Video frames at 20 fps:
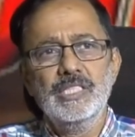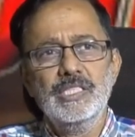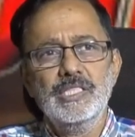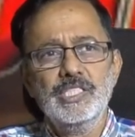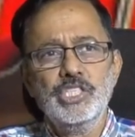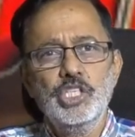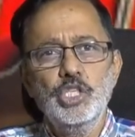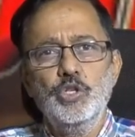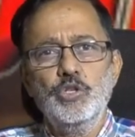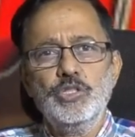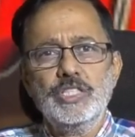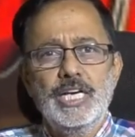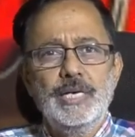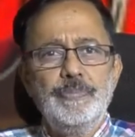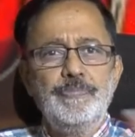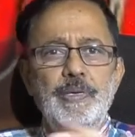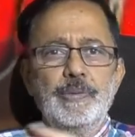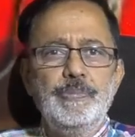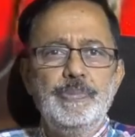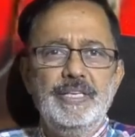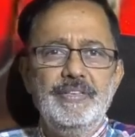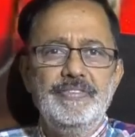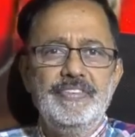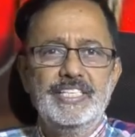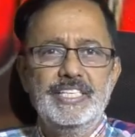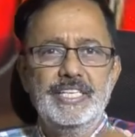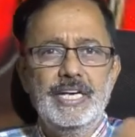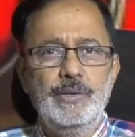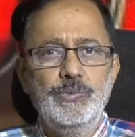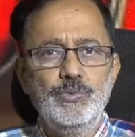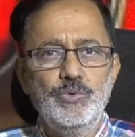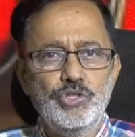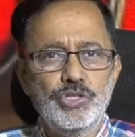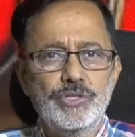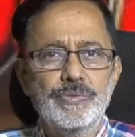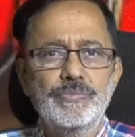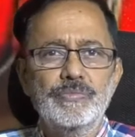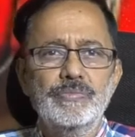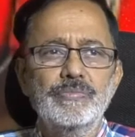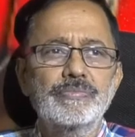stereotype people living around.
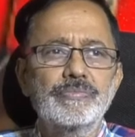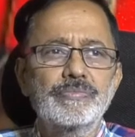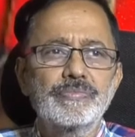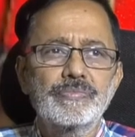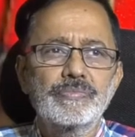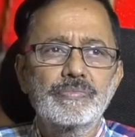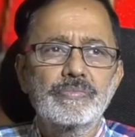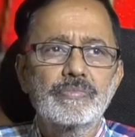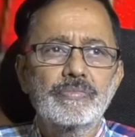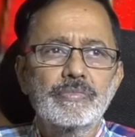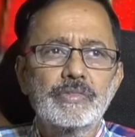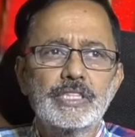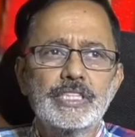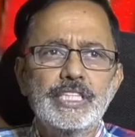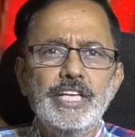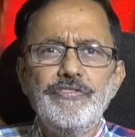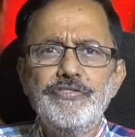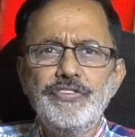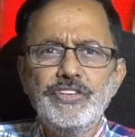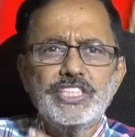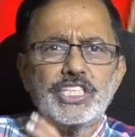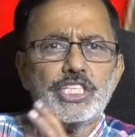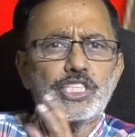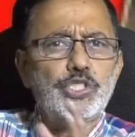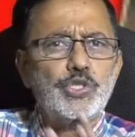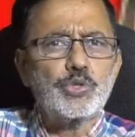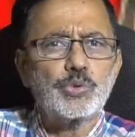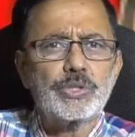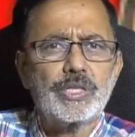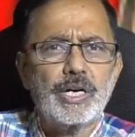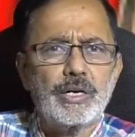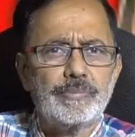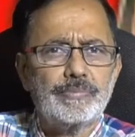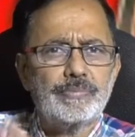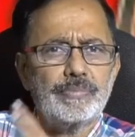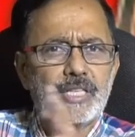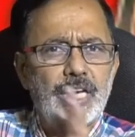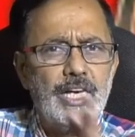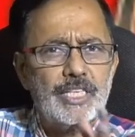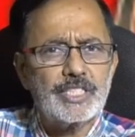They fit into the
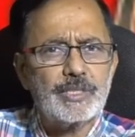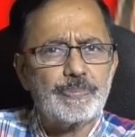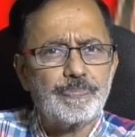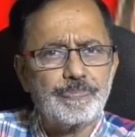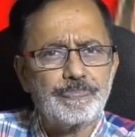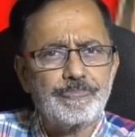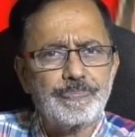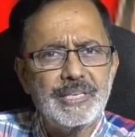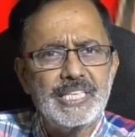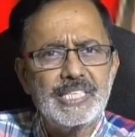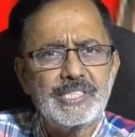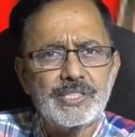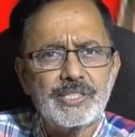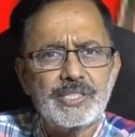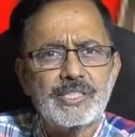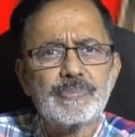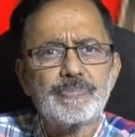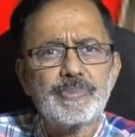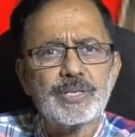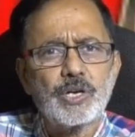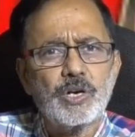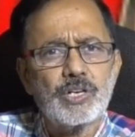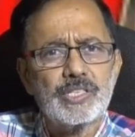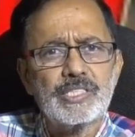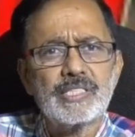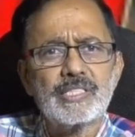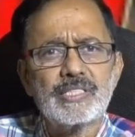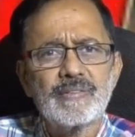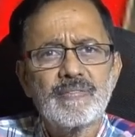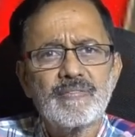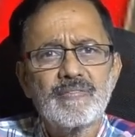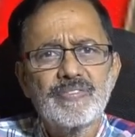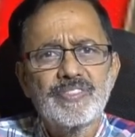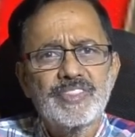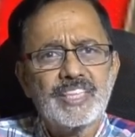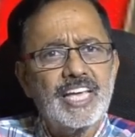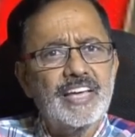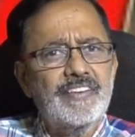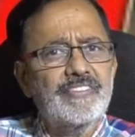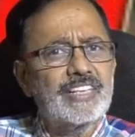larger piece because
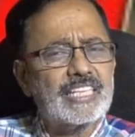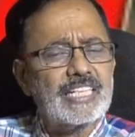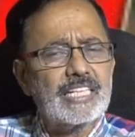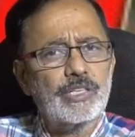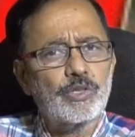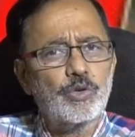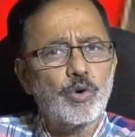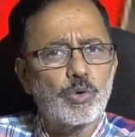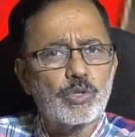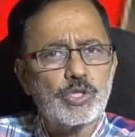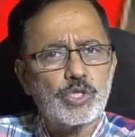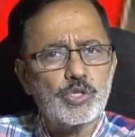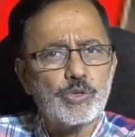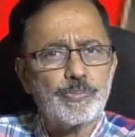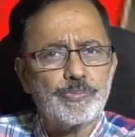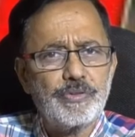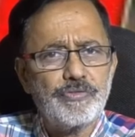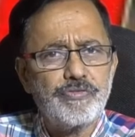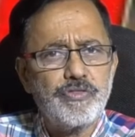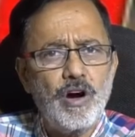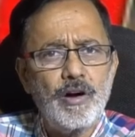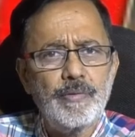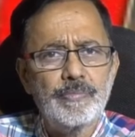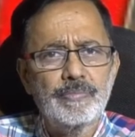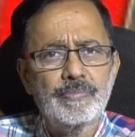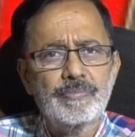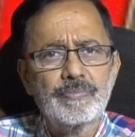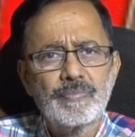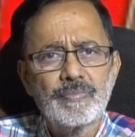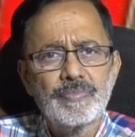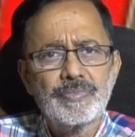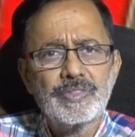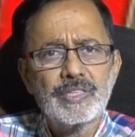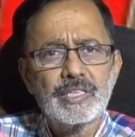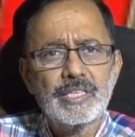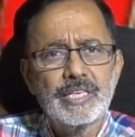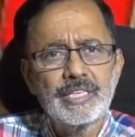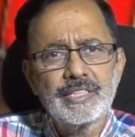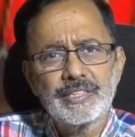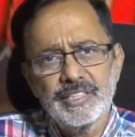they have little roles to perform
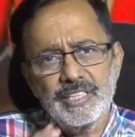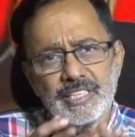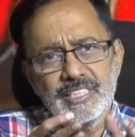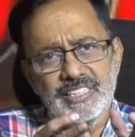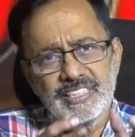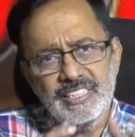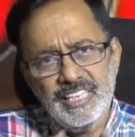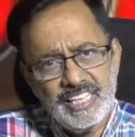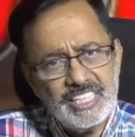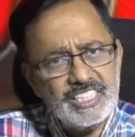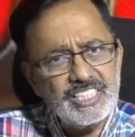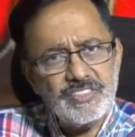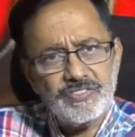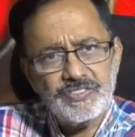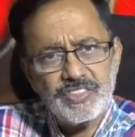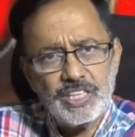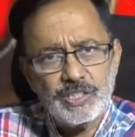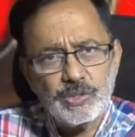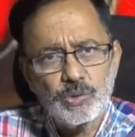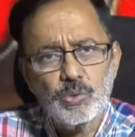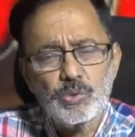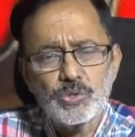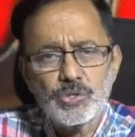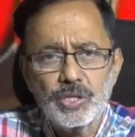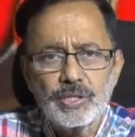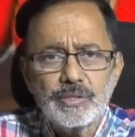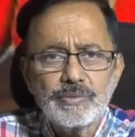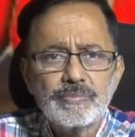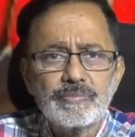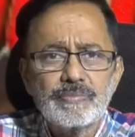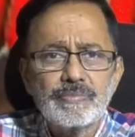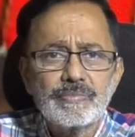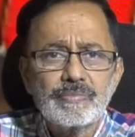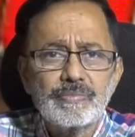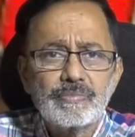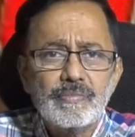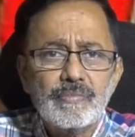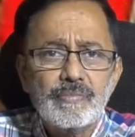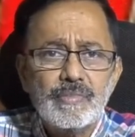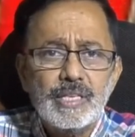in the narrative that goes on.
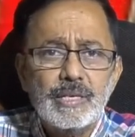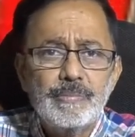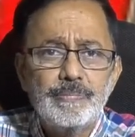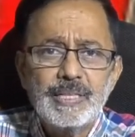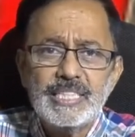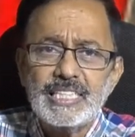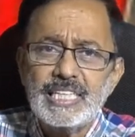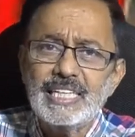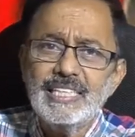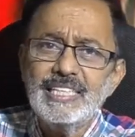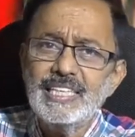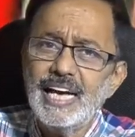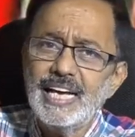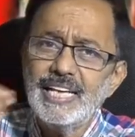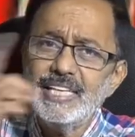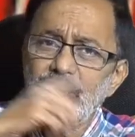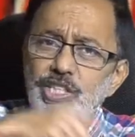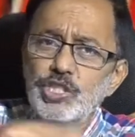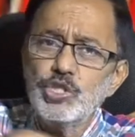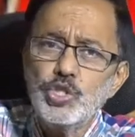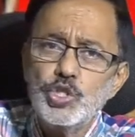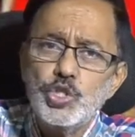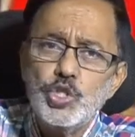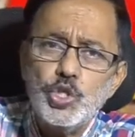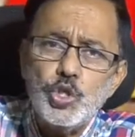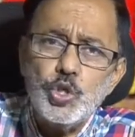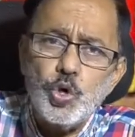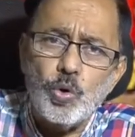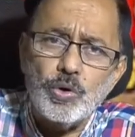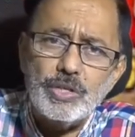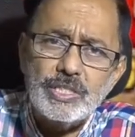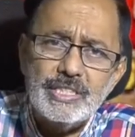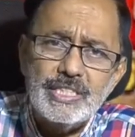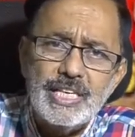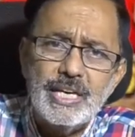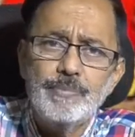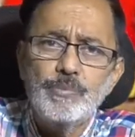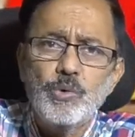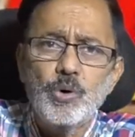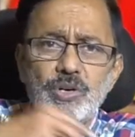But unlike in
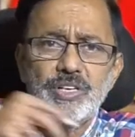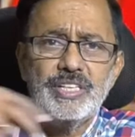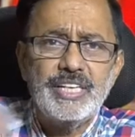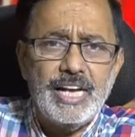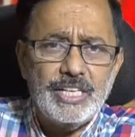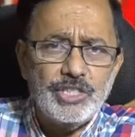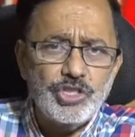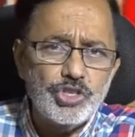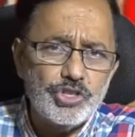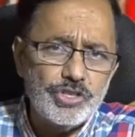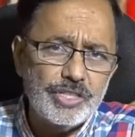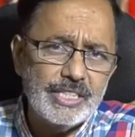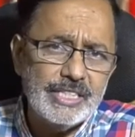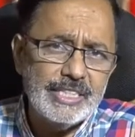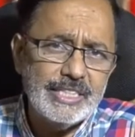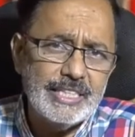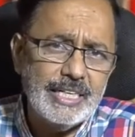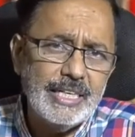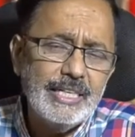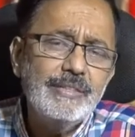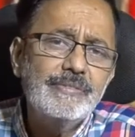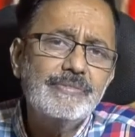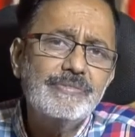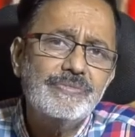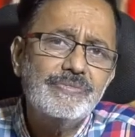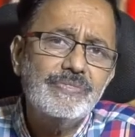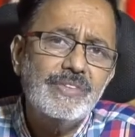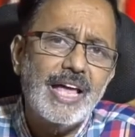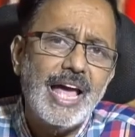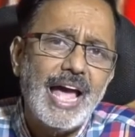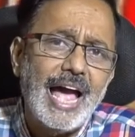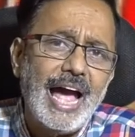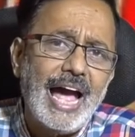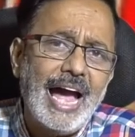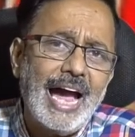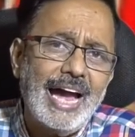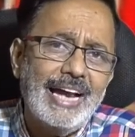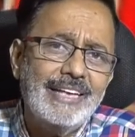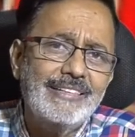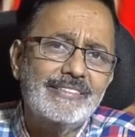Choked, they are more natural here,
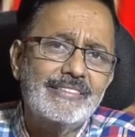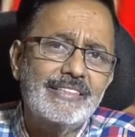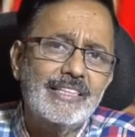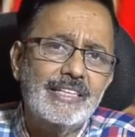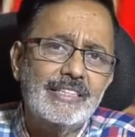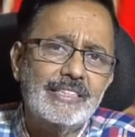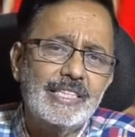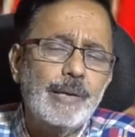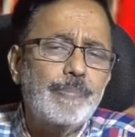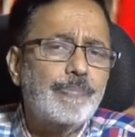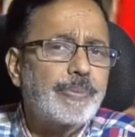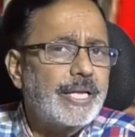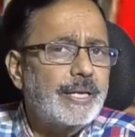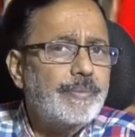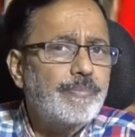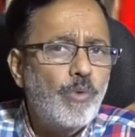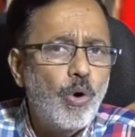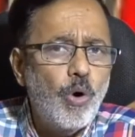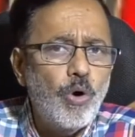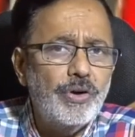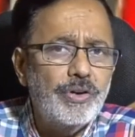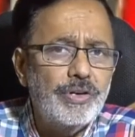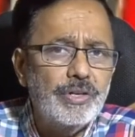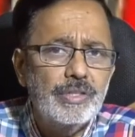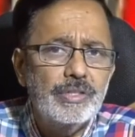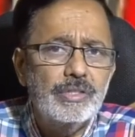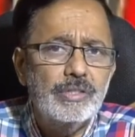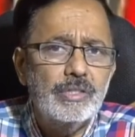and they play more